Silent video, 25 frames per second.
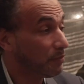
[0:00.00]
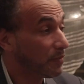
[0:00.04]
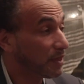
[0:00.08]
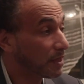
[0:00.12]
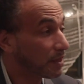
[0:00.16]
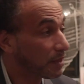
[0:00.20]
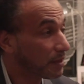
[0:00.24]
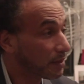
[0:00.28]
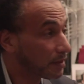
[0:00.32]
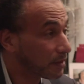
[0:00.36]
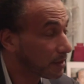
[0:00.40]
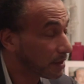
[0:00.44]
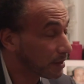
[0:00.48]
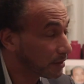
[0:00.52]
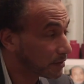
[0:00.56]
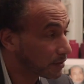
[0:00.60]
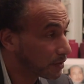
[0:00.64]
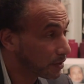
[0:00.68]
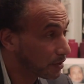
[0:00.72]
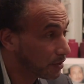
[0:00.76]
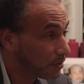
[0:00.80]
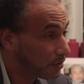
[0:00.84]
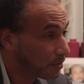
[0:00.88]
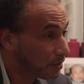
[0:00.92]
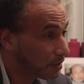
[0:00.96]
Making things
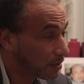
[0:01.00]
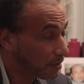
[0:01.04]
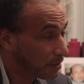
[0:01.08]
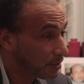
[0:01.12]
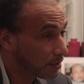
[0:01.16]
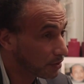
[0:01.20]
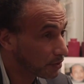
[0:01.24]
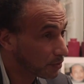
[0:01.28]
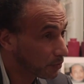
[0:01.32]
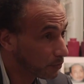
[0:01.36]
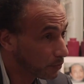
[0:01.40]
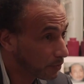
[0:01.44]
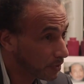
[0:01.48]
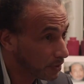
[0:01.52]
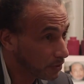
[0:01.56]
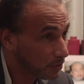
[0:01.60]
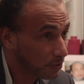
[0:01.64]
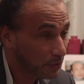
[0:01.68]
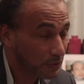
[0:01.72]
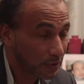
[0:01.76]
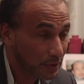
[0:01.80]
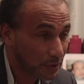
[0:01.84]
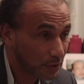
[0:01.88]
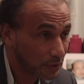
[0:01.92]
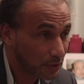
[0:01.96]
easy is when
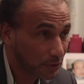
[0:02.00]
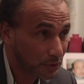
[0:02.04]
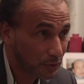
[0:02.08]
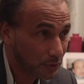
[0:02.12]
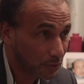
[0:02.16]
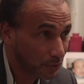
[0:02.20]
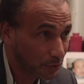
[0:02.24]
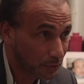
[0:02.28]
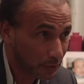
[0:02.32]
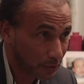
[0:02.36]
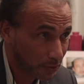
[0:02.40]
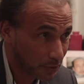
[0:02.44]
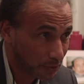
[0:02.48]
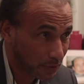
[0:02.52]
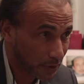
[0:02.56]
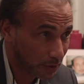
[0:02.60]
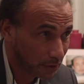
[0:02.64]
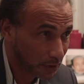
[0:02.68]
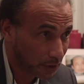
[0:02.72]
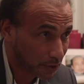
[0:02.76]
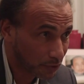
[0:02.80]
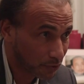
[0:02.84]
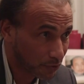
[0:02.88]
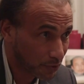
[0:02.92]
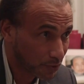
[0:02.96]
you didn't know, you are
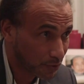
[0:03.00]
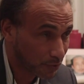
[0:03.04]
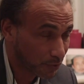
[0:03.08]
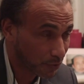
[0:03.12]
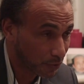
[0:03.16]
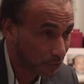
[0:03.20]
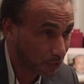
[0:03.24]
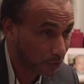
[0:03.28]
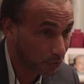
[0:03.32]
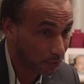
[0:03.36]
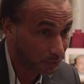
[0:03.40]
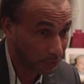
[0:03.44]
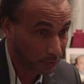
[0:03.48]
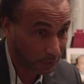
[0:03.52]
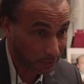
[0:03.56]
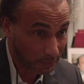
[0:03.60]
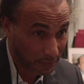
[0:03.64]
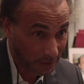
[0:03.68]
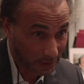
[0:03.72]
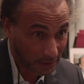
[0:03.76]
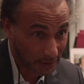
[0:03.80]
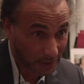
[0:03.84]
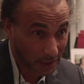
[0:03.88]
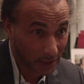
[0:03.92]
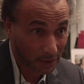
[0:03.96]
not responsible.
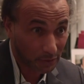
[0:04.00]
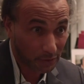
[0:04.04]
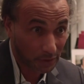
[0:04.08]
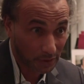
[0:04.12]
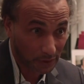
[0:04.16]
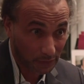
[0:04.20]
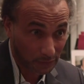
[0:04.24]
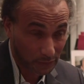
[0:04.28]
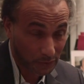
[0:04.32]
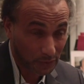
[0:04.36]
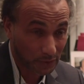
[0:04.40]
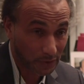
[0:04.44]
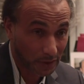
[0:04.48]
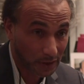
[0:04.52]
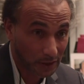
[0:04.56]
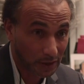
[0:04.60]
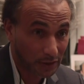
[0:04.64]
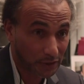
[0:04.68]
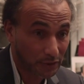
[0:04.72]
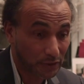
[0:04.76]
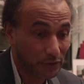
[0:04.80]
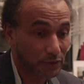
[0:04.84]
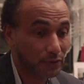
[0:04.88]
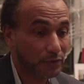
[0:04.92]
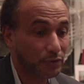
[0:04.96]
But now if you
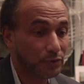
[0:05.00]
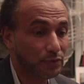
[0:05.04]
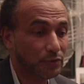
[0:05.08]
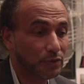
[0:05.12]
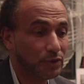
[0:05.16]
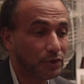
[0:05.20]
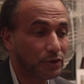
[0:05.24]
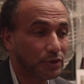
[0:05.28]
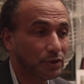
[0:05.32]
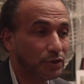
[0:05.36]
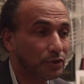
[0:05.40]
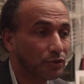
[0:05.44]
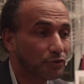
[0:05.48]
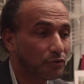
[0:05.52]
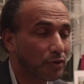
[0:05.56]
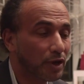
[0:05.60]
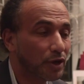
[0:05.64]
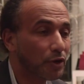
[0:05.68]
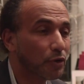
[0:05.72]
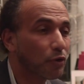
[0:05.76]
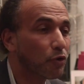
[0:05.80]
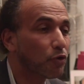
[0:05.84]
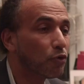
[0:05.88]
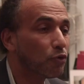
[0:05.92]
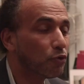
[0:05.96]
are in a situation,
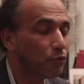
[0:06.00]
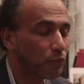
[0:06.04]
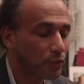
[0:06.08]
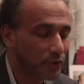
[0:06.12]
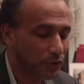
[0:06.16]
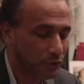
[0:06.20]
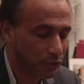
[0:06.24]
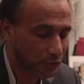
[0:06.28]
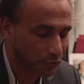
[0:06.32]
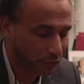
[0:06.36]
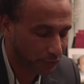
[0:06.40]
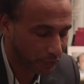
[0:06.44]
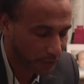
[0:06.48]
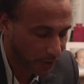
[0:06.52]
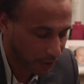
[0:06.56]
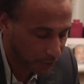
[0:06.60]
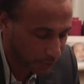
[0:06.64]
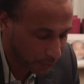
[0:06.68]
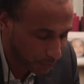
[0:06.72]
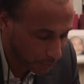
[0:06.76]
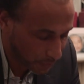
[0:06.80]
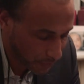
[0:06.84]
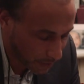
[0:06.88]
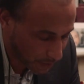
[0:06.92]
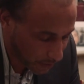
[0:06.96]
try always to
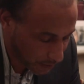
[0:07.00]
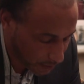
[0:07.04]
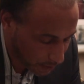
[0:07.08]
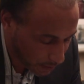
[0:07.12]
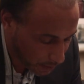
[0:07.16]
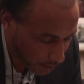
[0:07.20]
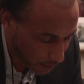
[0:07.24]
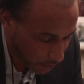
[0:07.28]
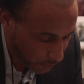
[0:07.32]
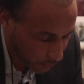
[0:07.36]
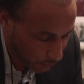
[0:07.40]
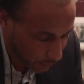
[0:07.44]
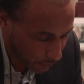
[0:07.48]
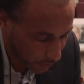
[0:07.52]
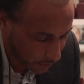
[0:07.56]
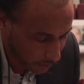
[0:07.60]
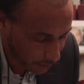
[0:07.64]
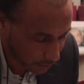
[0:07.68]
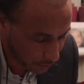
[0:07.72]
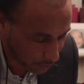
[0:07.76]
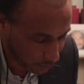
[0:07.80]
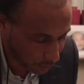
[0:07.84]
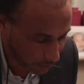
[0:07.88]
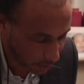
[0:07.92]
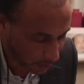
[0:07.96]
find a way
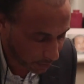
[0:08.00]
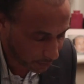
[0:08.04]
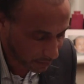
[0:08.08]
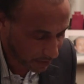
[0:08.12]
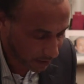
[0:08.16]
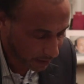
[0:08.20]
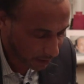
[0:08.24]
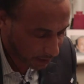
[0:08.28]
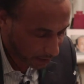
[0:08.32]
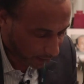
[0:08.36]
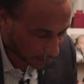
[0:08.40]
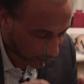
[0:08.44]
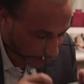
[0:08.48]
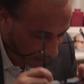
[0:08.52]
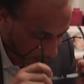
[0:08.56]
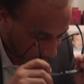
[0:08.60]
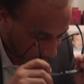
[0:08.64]
where you are making